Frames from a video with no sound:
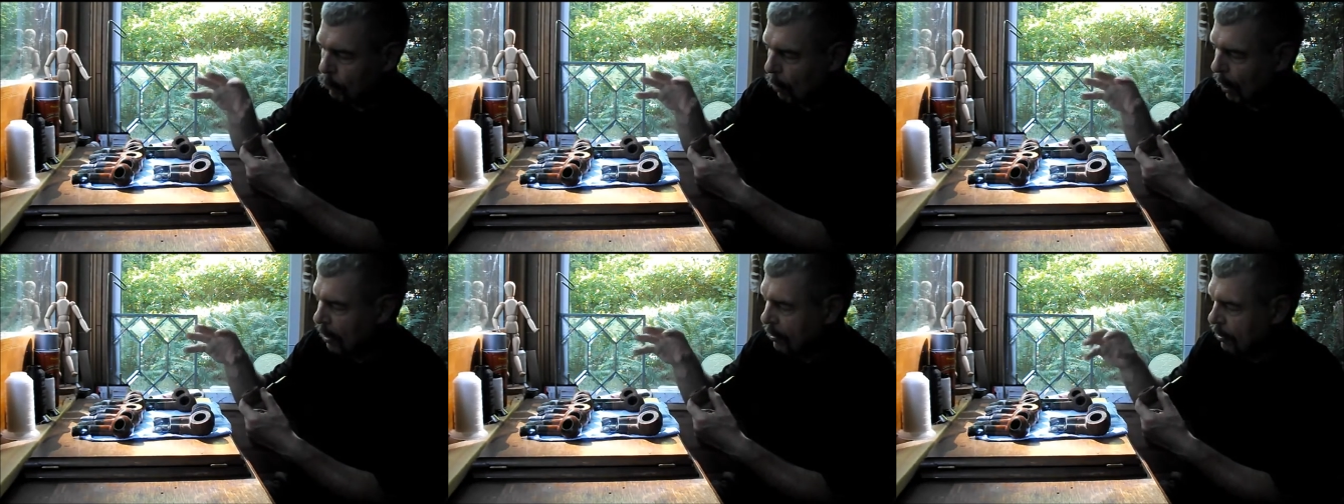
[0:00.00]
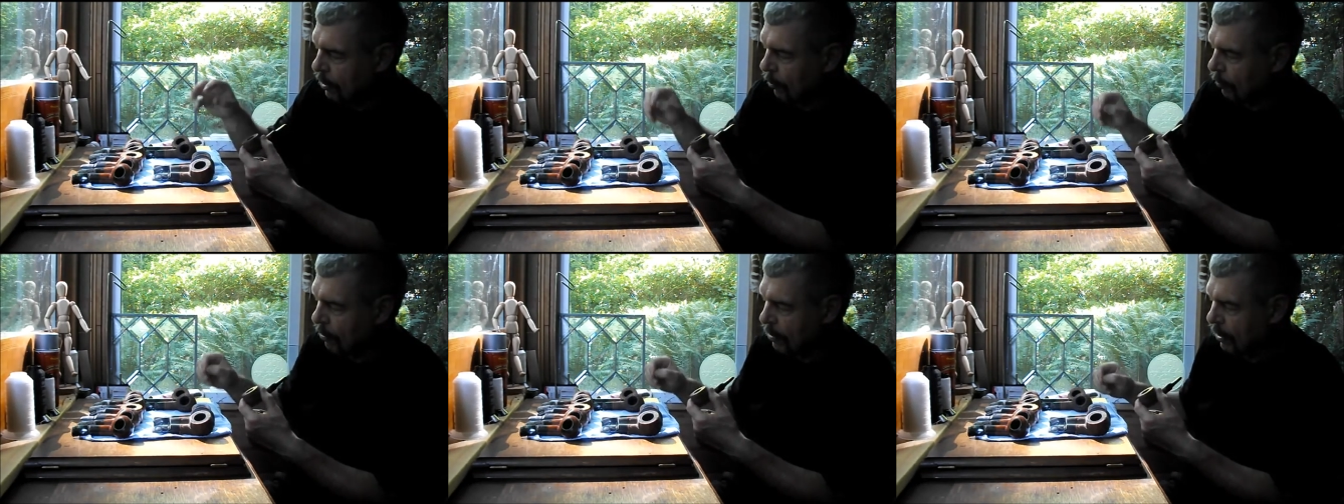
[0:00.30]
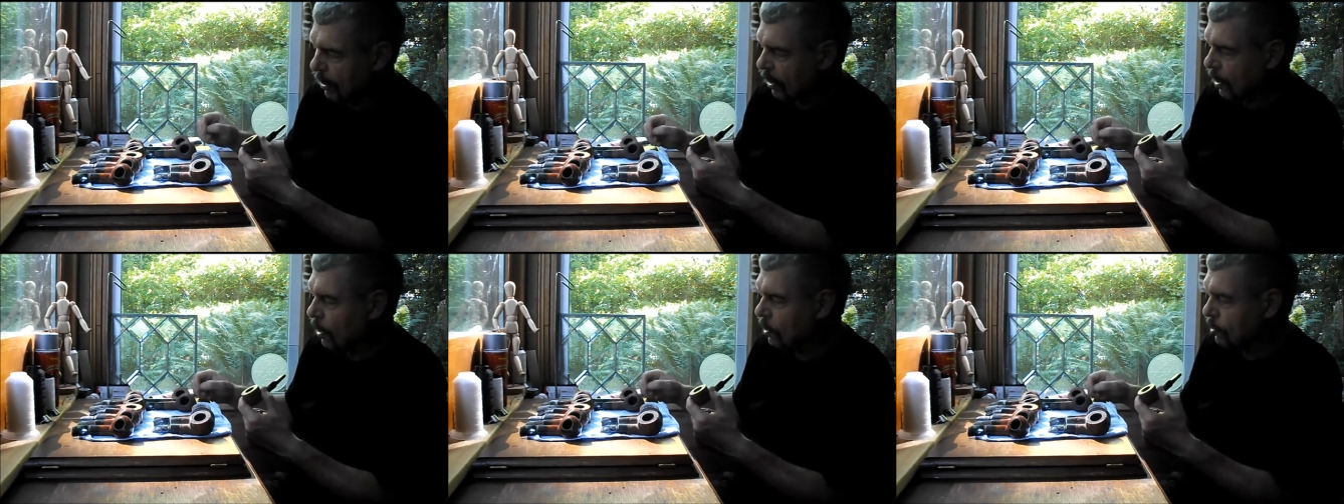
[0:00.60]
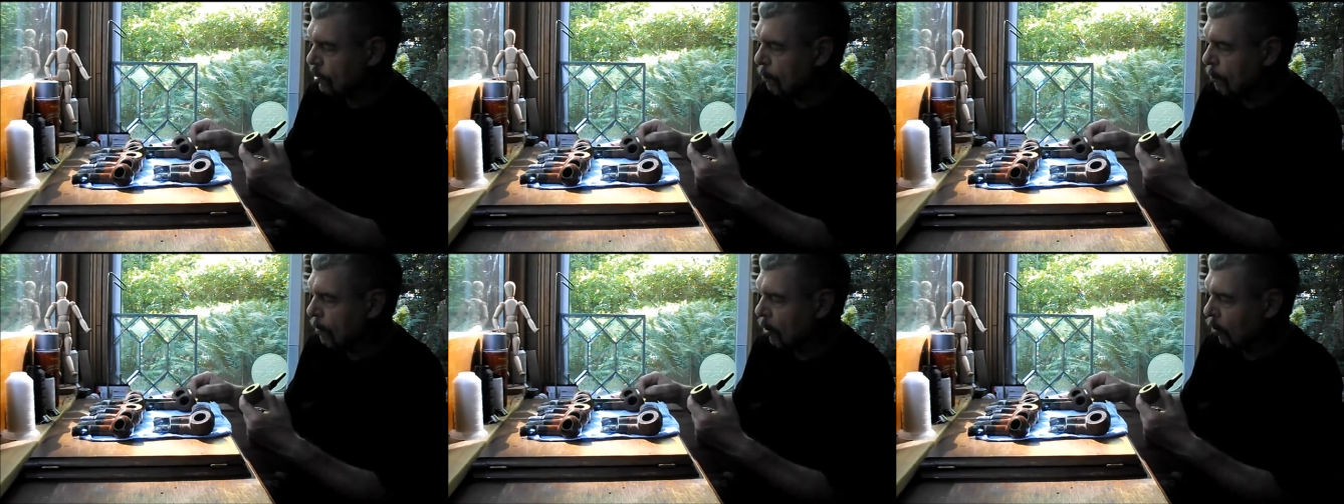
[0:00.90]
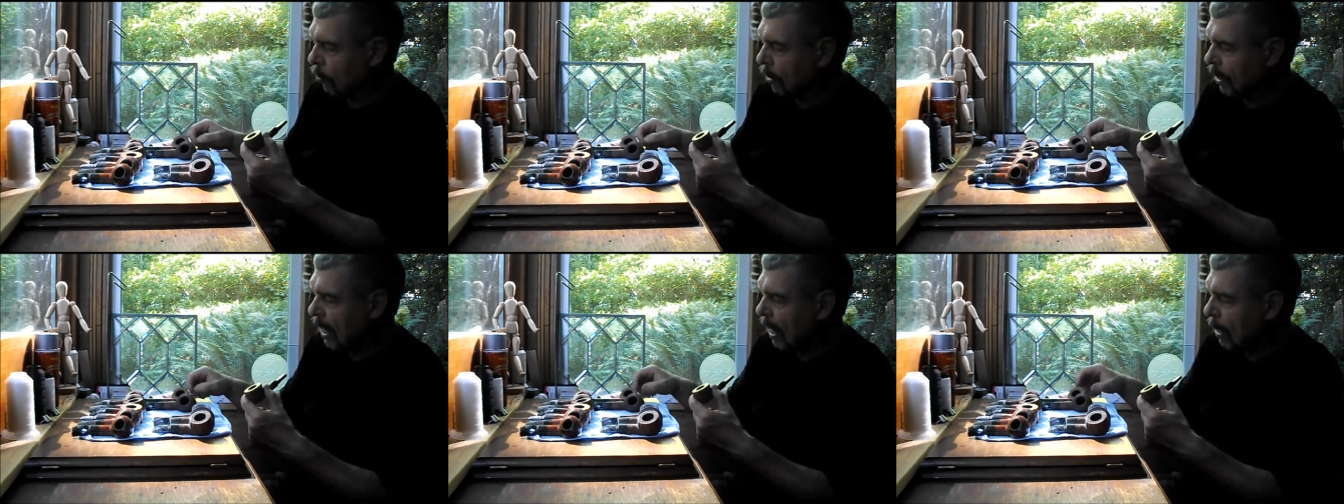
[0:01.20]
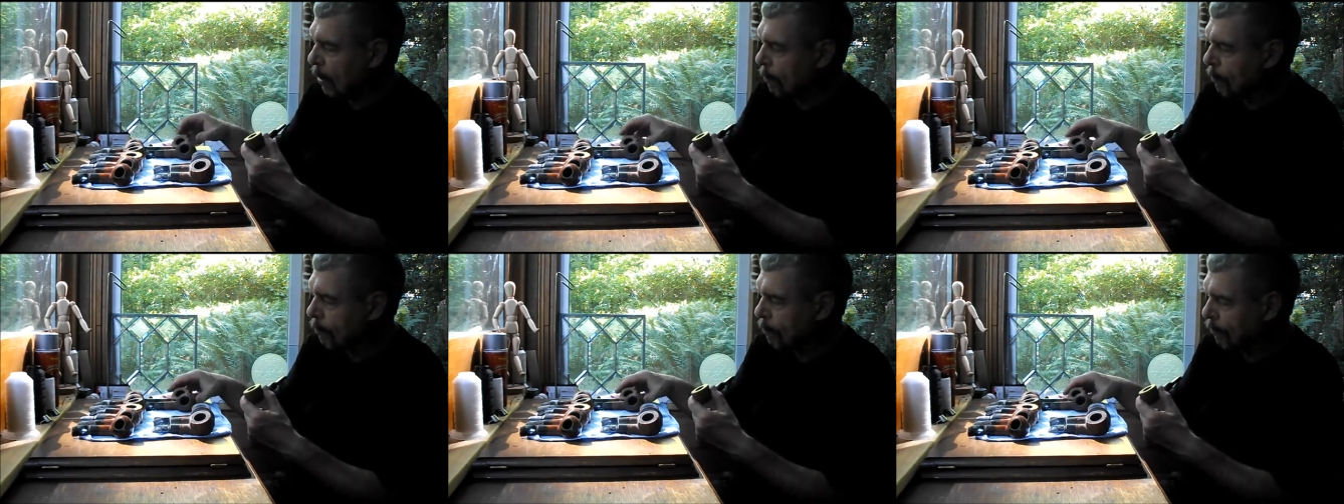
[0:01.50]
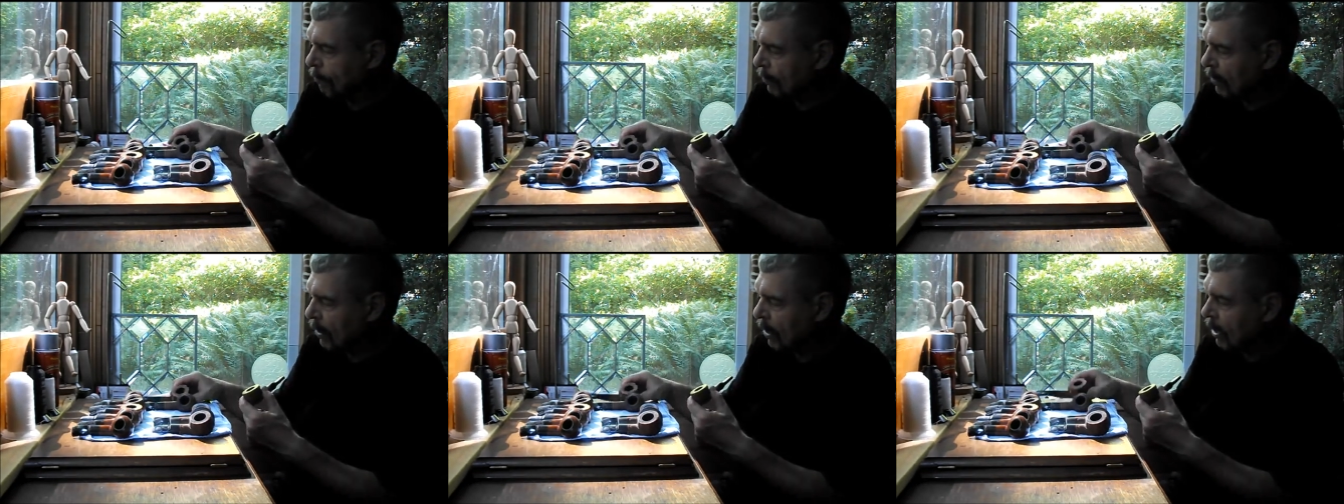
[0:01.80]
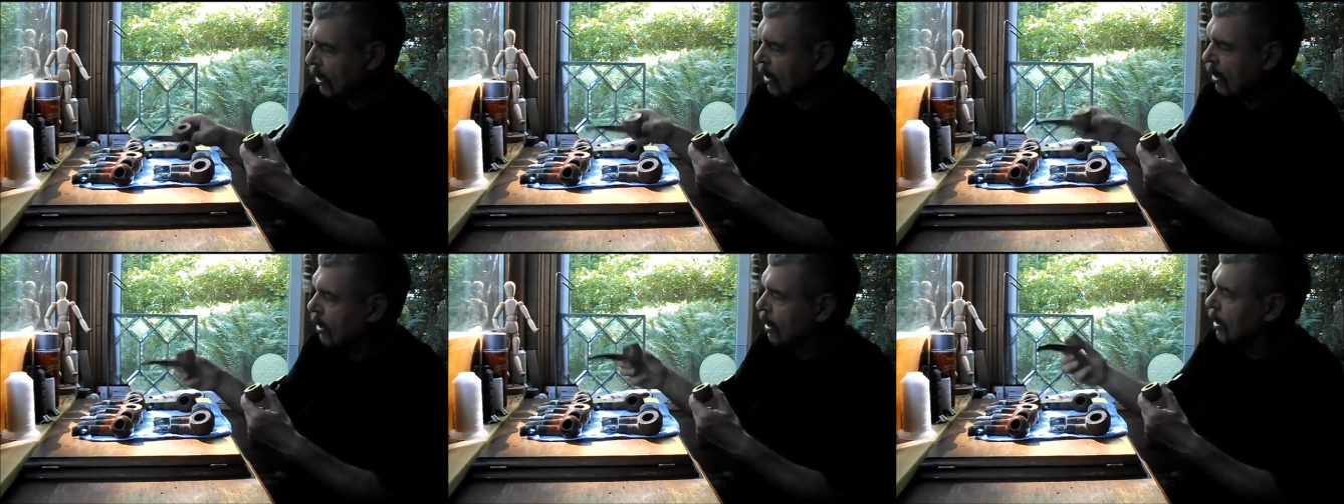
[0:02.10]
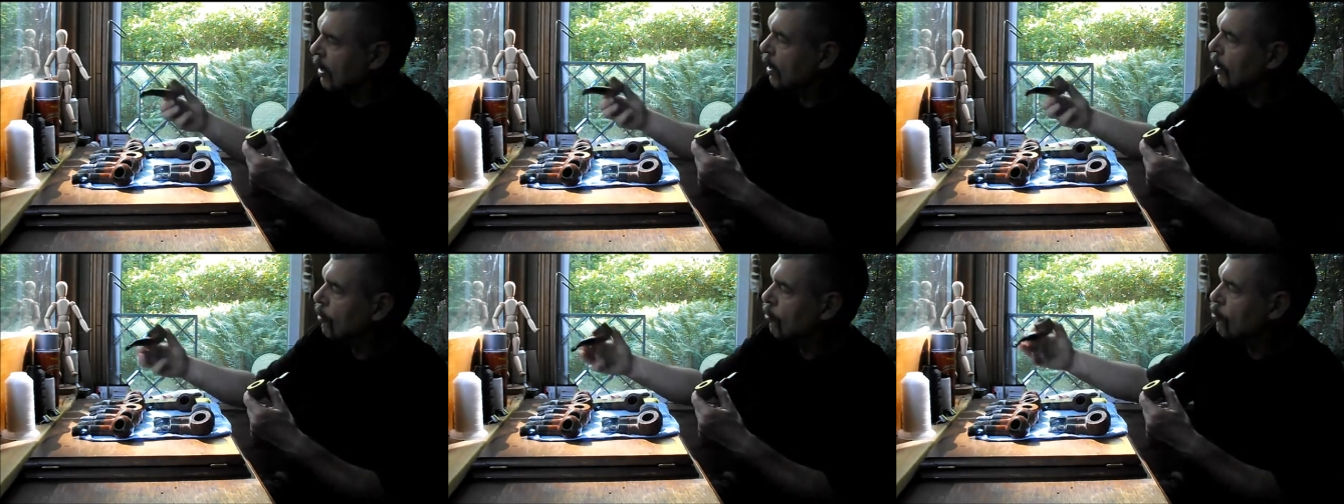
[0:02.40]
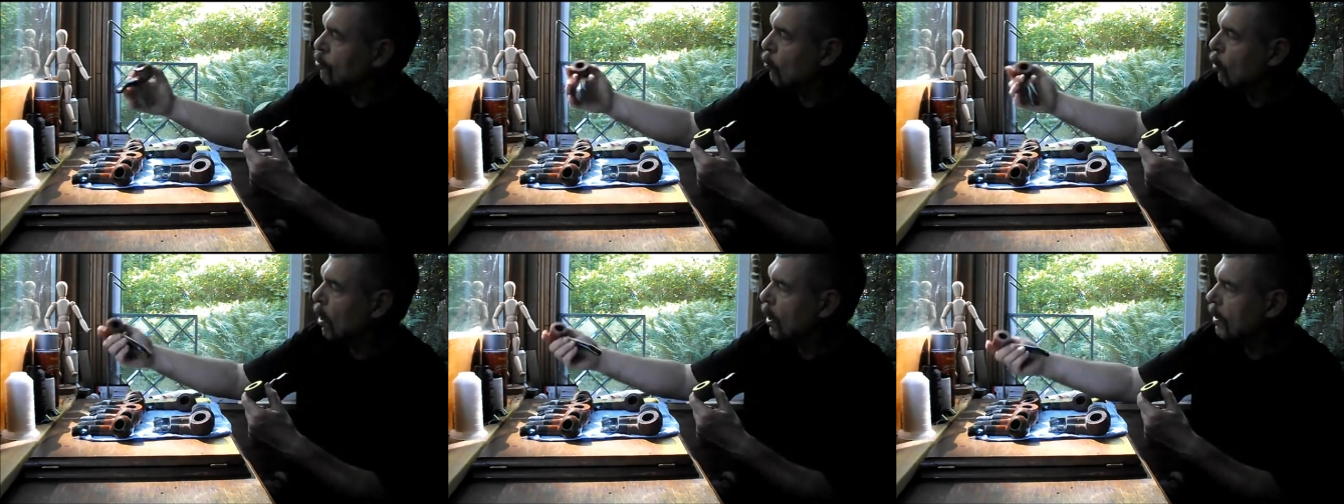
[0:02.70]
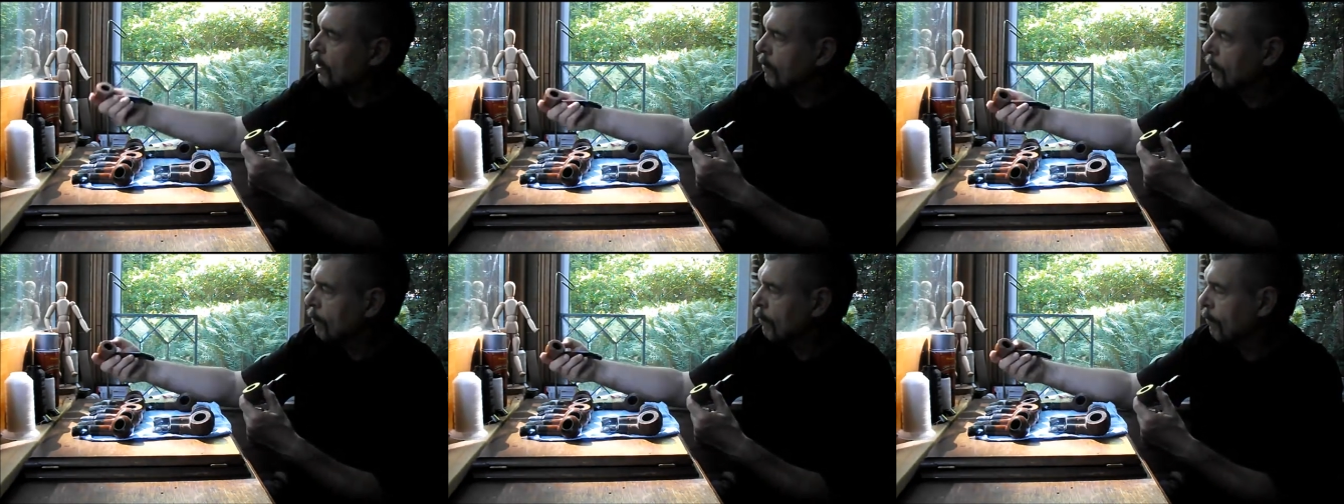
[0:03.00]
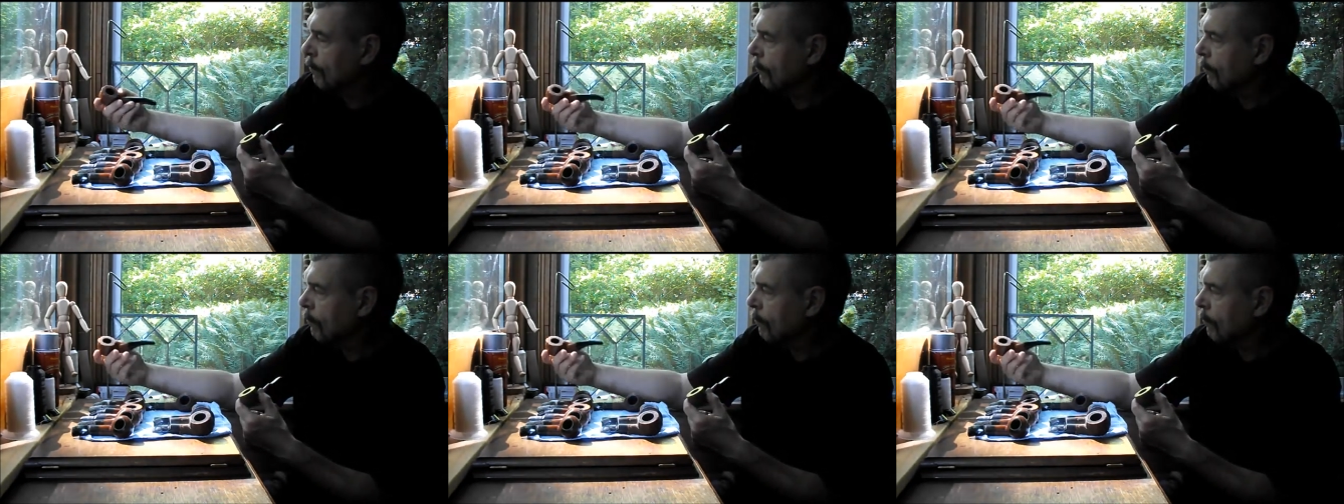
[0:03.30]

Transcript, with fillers: right there in the CustomBilt camp. Here's one